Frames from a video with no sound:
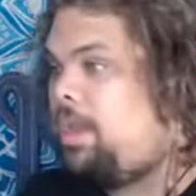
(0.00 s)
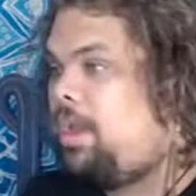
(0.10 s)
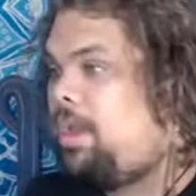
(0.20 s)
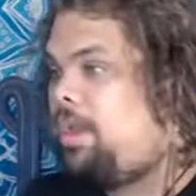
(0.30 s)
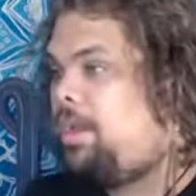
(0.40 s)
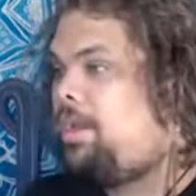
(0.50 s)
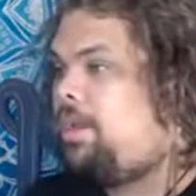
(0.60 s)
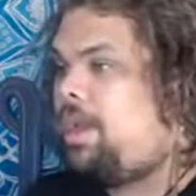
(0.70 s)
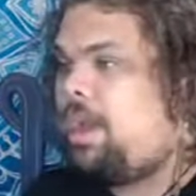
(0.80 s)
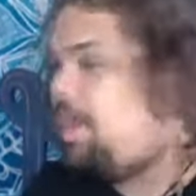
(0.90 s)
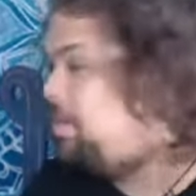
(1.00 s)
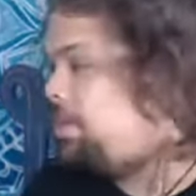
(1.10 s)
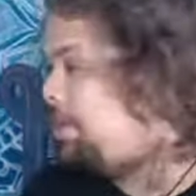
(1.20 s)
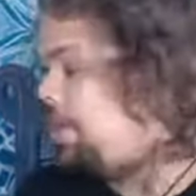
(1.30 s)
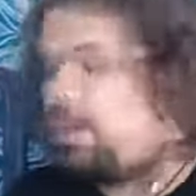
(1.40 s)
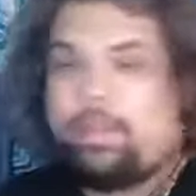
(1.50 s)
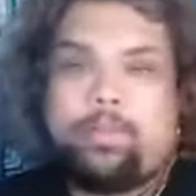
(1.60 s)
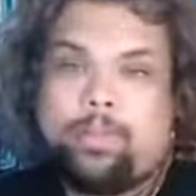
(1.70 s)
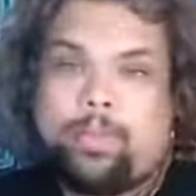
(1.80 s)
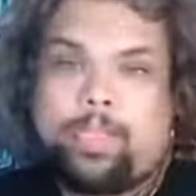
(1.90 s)
I have shit all
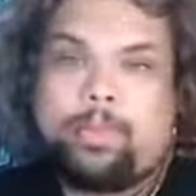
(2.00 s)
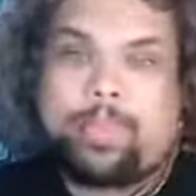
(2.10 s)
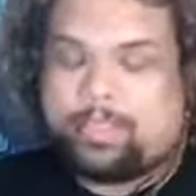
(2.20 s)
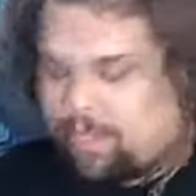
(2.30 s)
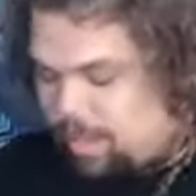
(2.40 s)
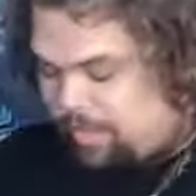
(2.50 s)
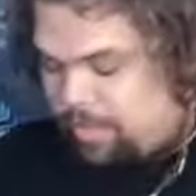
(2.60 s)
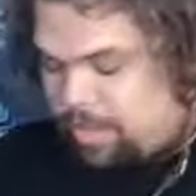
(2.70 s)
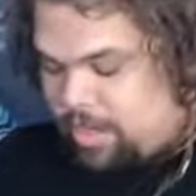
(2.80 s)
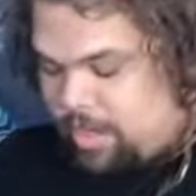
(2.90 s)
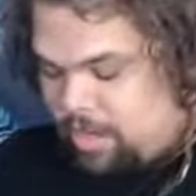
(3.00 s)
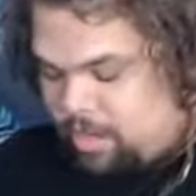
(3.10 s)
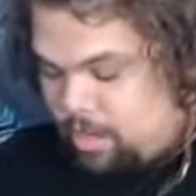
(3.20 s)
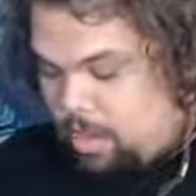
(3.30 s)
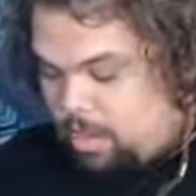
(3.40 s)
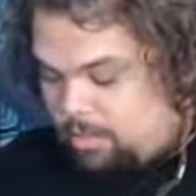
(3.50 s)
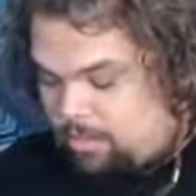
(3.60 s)
over the place because I've been, well,